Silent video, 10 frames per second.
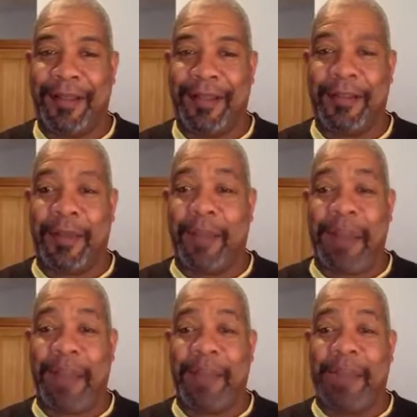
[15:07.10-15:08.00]
So my
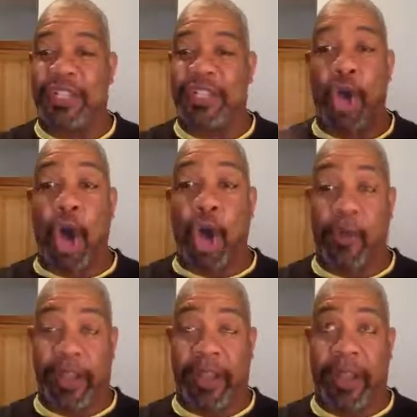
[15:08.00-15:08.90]
migraine is gone
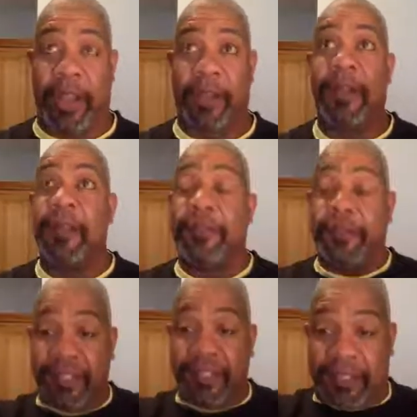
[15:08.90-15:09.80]
right now.
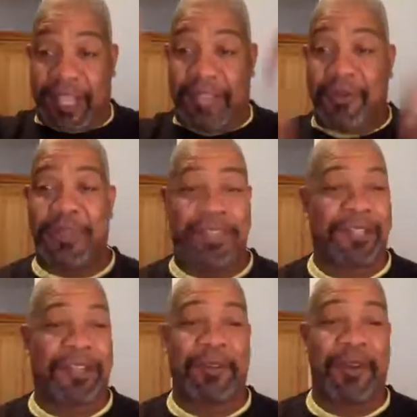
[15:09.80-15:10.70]
This, you
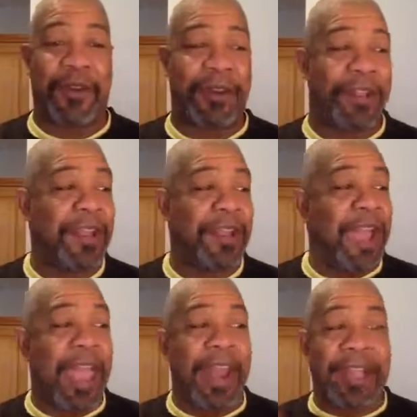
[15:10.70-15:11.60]
just converted it.
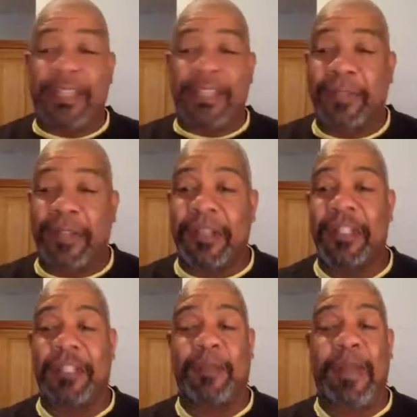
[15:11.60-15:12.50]
And I stepped into
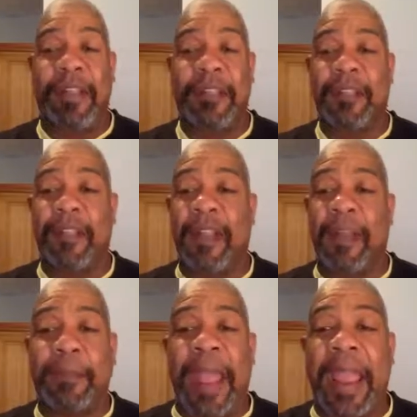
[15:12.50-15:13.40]
this space
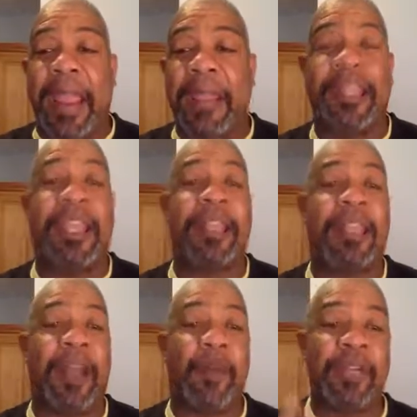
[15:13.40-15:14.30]
in pain, thinking that
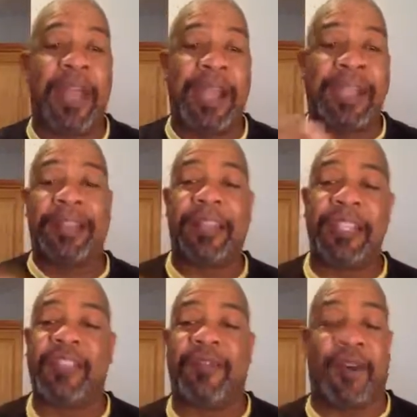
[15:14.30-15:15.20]
I would not get
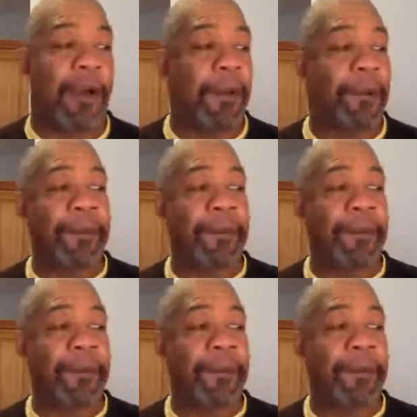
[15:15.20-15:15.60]
this far.